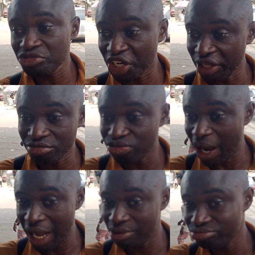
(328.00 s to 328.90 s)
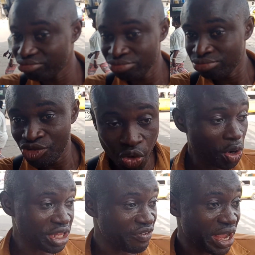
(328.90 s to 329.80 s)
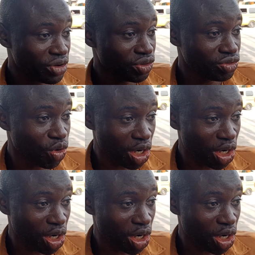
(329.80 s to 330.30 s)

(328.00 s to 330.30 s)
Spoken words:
drink and do whatever you